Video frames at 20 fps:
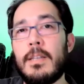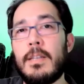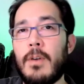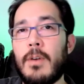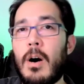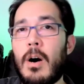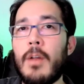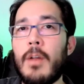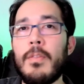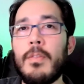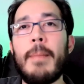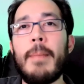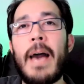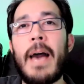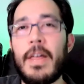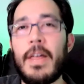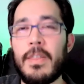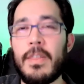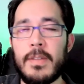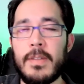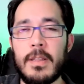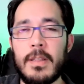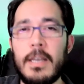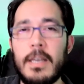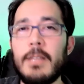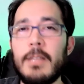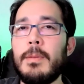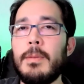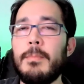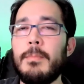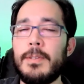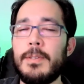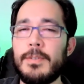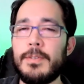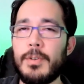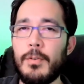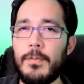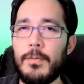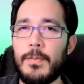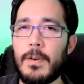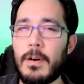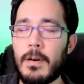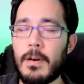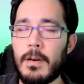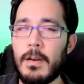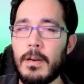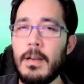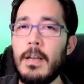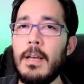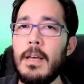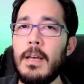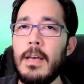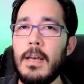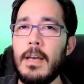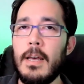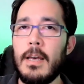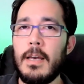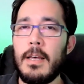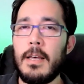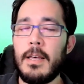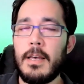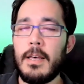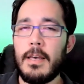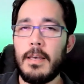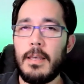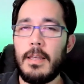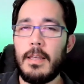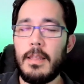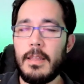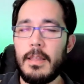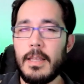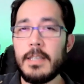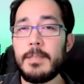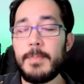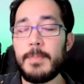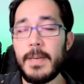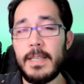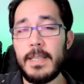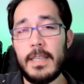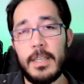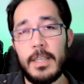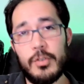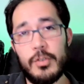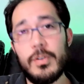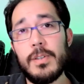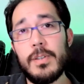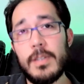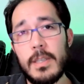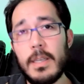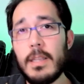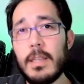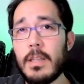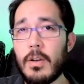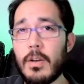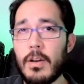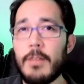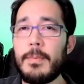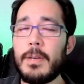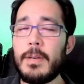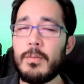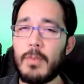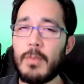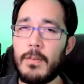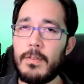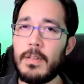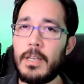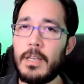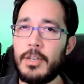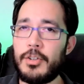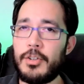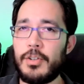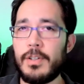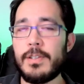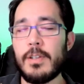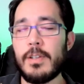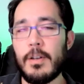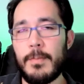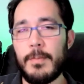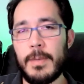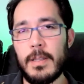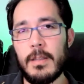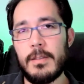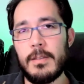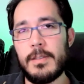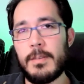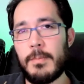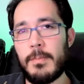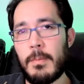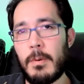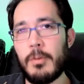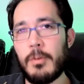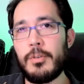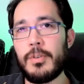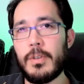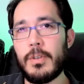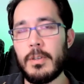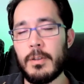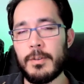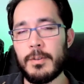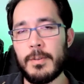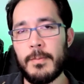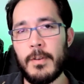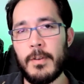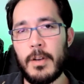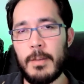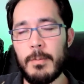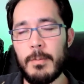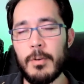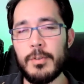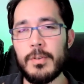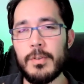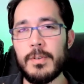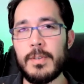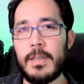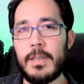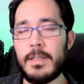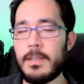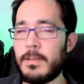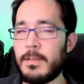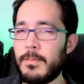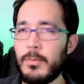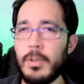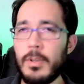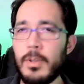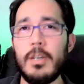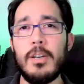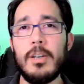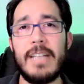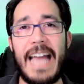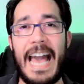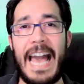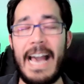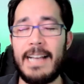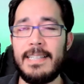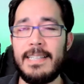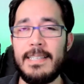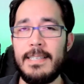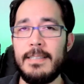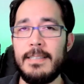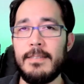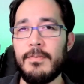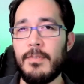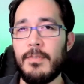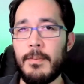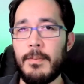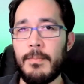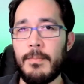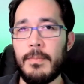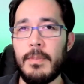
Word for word: of on the path of enlightenment but so far it's been interesting there have been revelations there have been some emotion you know some very emotional scenes and some really good acting from